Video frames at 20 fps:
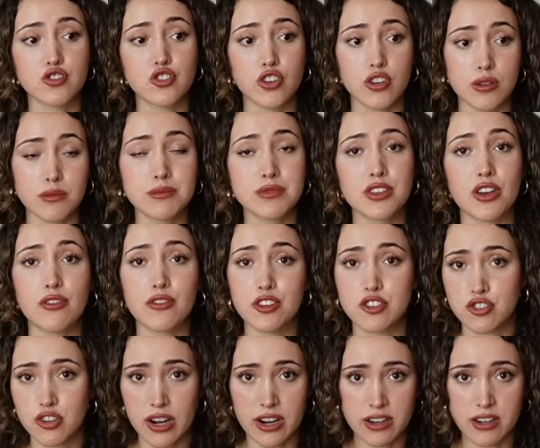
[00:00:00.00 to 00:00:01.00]
terms of
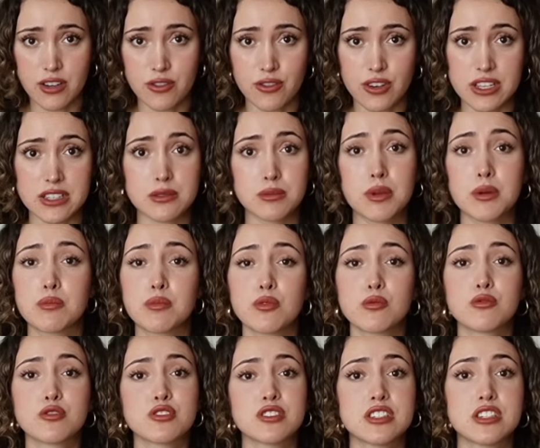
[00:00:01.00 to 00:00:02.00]
attractiveness.
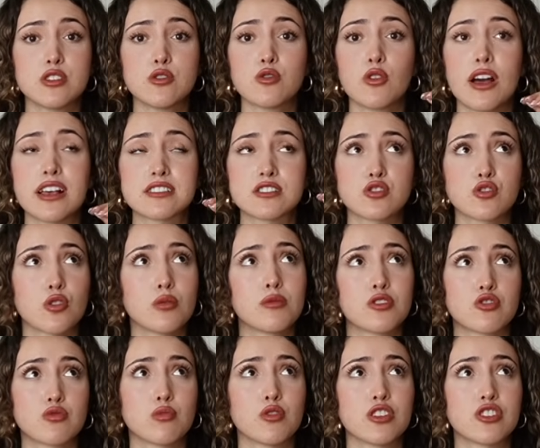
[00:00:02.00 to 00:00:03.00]
People will see you as so
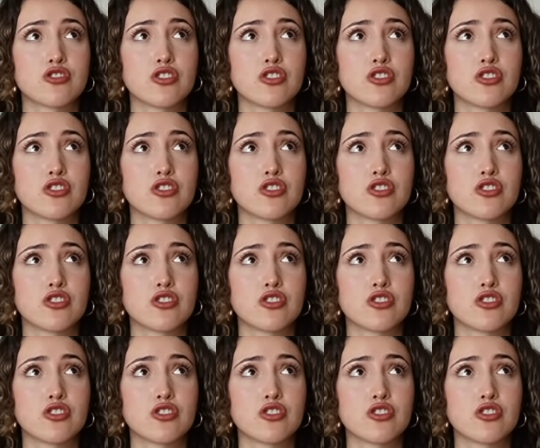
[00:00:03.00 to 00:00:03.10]
much more